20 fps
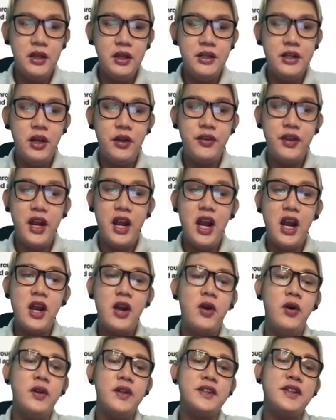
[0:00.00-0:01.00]
Now there
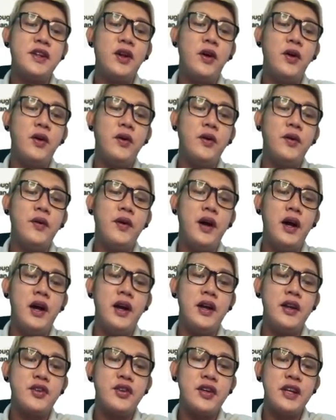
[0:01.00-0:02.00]
are also
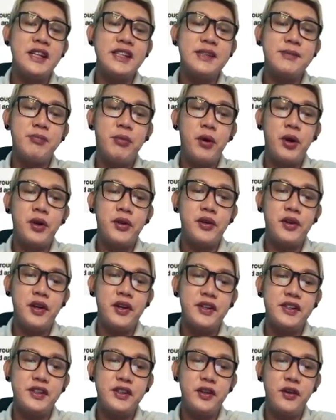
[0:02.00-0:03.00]

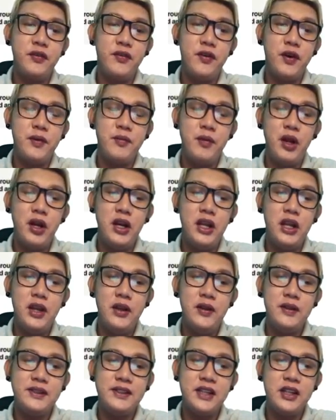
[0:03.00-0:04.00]
transporters. Now for
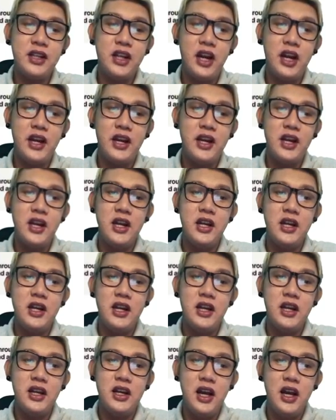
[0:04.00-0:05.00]
molecules that are
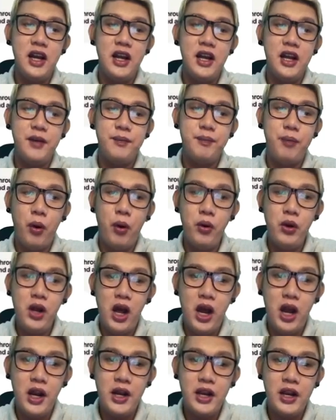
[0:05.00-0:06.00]

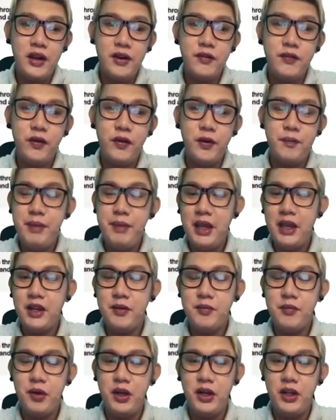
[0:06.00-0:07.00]
polar and for
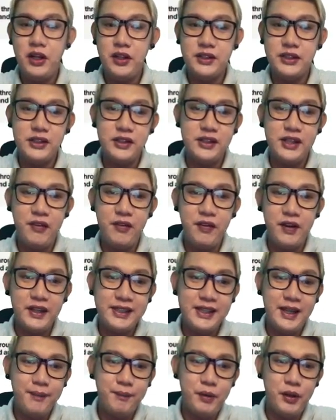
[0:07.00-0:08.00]
bigger molecules. So say for
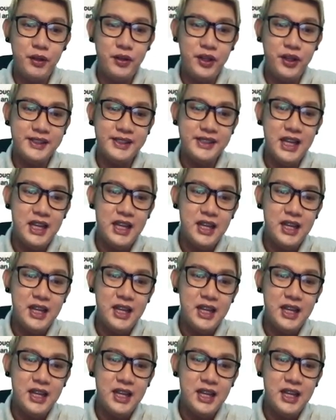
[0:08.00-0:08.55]
example these